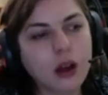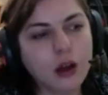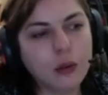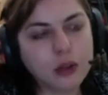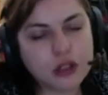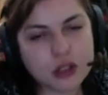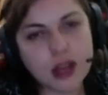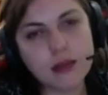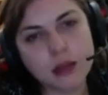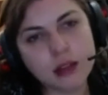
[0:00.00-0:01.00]
which
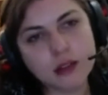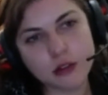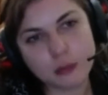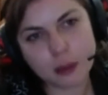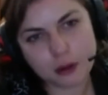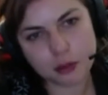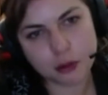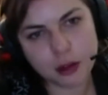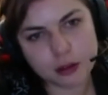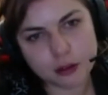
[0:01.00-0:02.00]
then makes her a better role
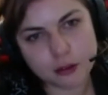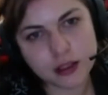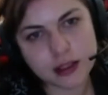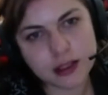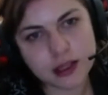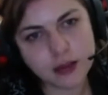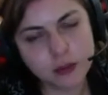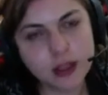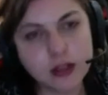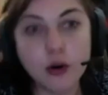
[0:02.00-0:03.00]
model because then we
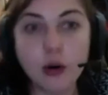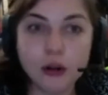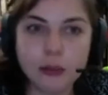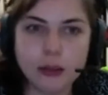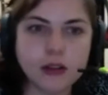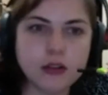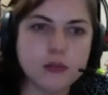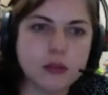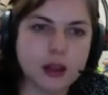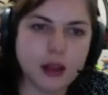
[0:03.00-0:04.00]
can all imagine
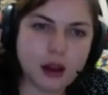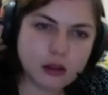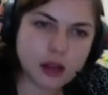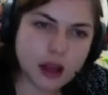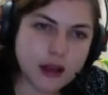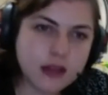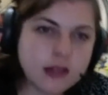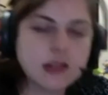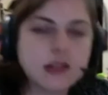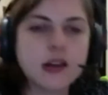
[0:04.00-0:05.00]
being
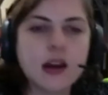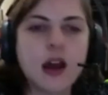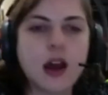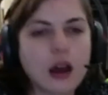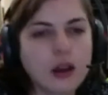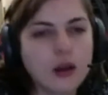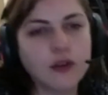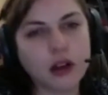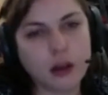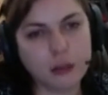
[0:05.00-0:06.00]
outcasts and
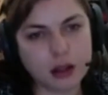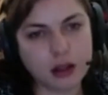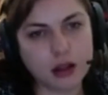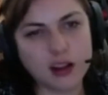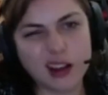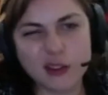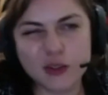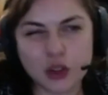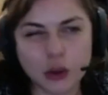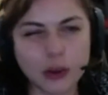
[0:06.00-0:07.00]
overcoming that and kind of
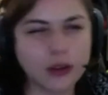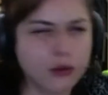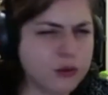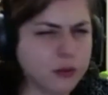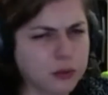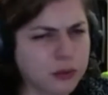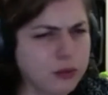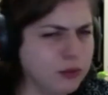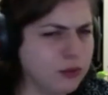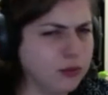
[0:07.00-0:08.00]
showing those people
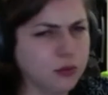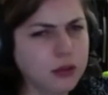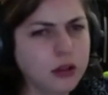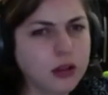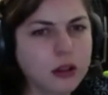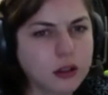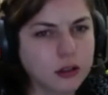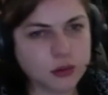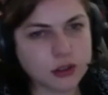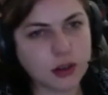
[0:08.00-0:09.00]
who you know
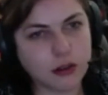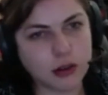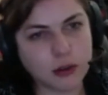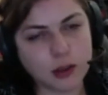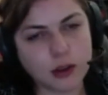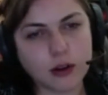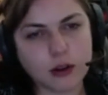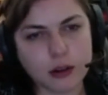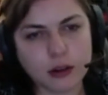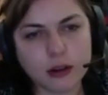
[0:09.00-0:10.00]
just how great we
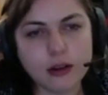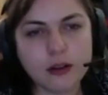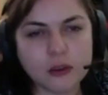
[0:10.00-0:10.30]
are and, and all the